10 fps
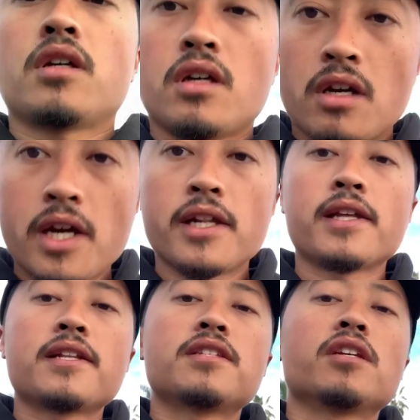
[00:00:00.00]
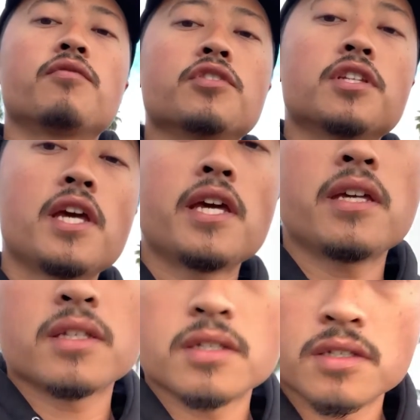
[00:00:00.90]
All right, and that's it for today.
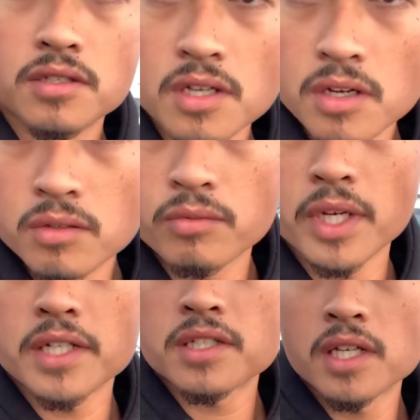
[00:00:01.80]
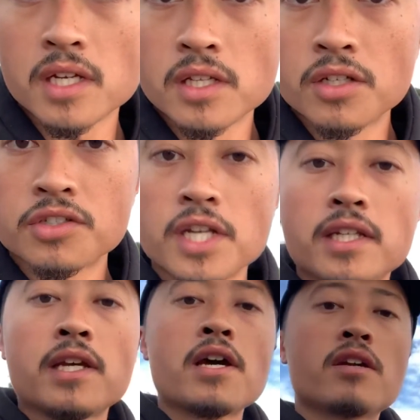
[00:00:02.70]
So we got to get a little
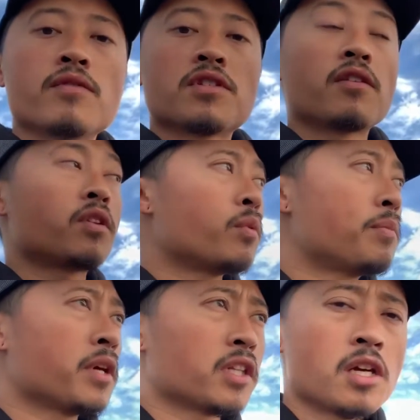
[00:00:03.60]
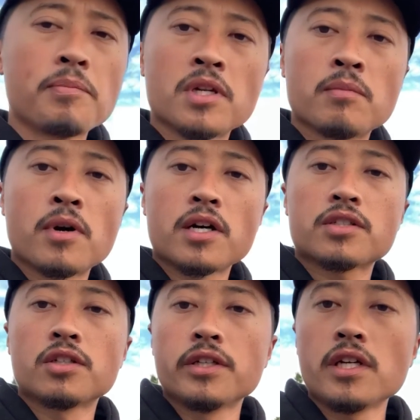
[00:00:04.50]
shakedown of the stuff that we picked up and unboxed
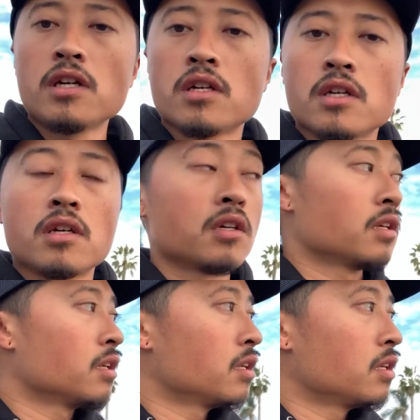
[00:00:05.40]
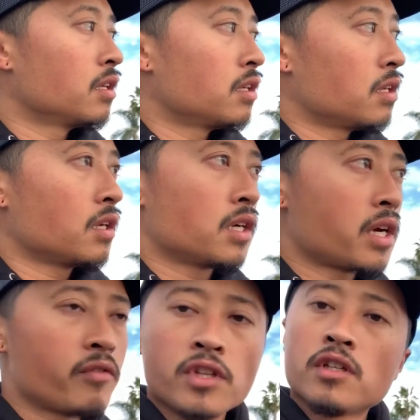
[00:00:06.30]
earlier.
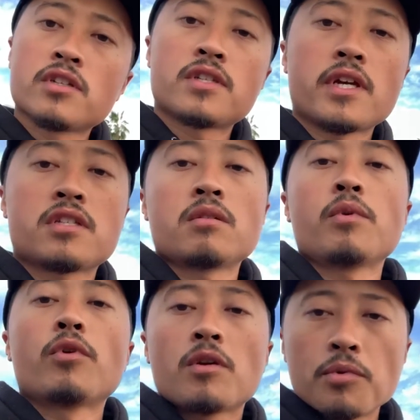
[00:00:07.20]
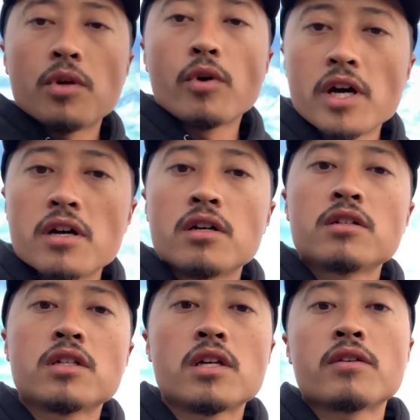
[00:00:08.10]
Everything looks like it's gonna be working pretty well.
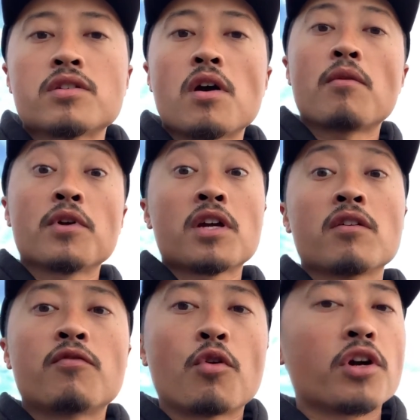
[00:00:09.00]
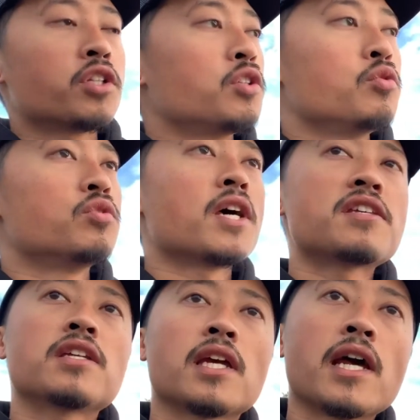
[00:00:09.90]
So looking forward to
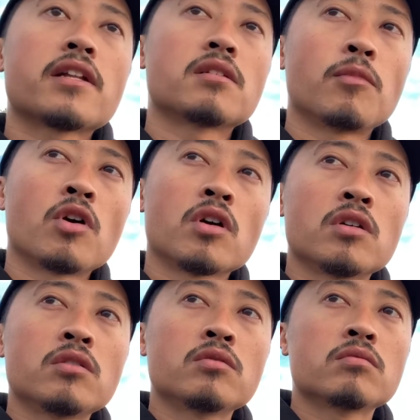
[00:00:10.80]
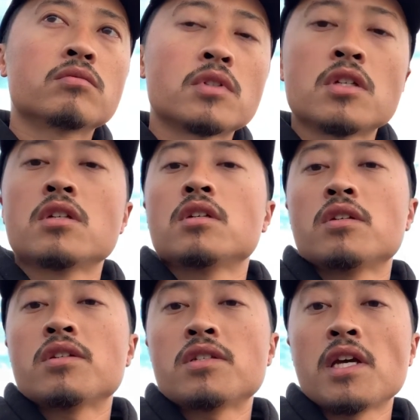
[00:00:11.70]
testing it out tomorrow.
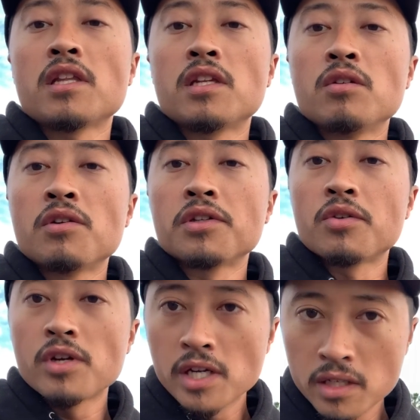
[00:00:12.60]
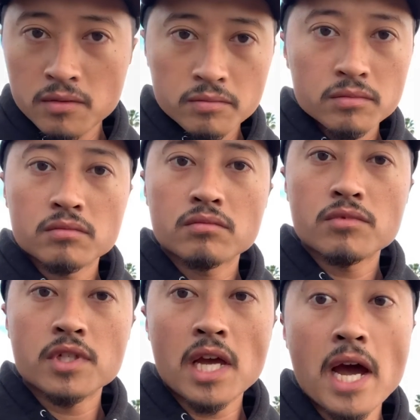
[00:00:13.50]
See how they do on the grid.
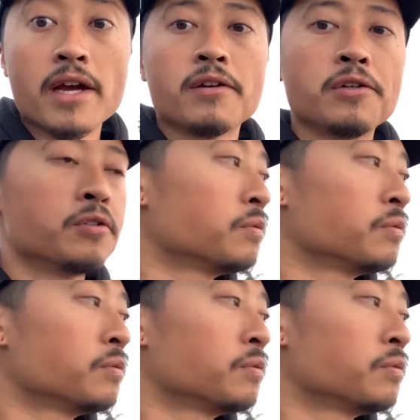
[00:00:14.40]
See how I do.